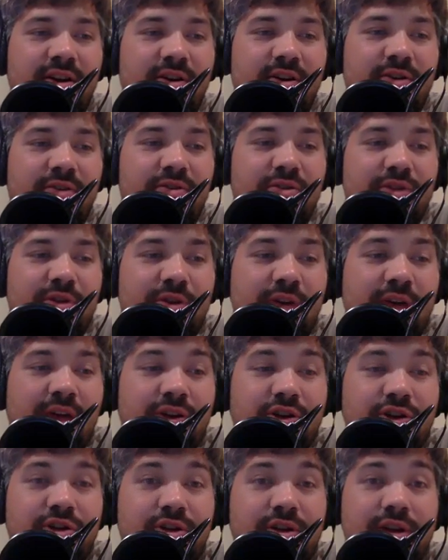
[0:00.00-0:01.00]
or they're
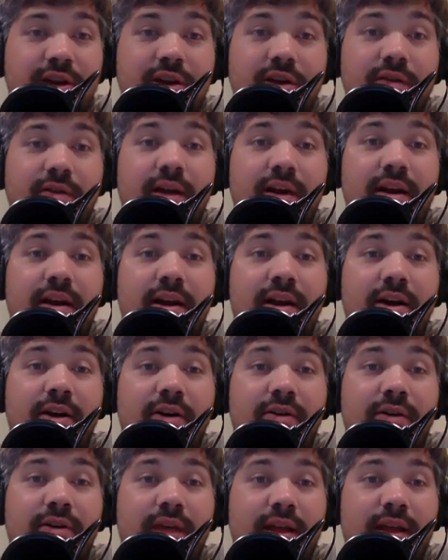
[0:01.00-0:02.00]
actually here right
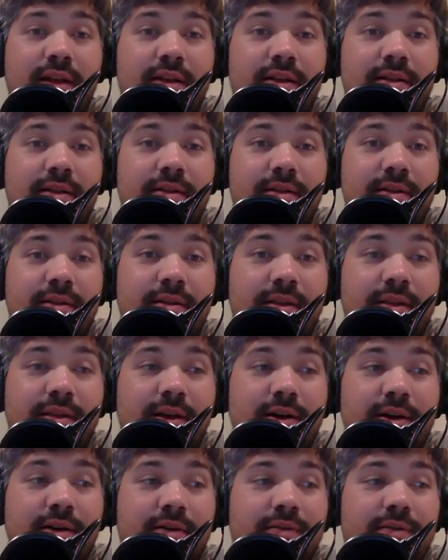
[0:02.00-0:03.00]
now and
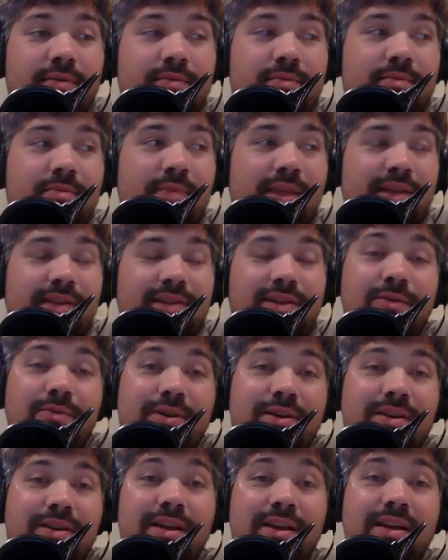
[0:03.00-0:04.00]
they're messing
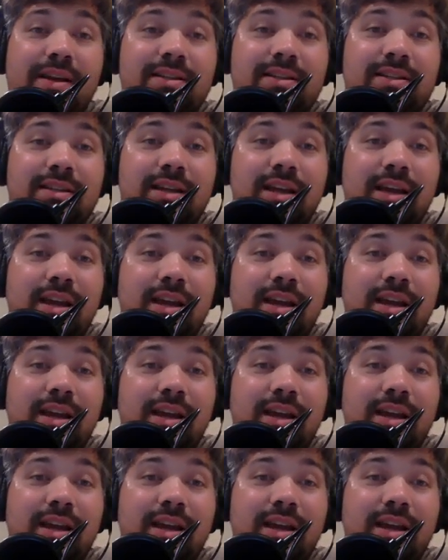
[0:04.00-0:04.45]
with us.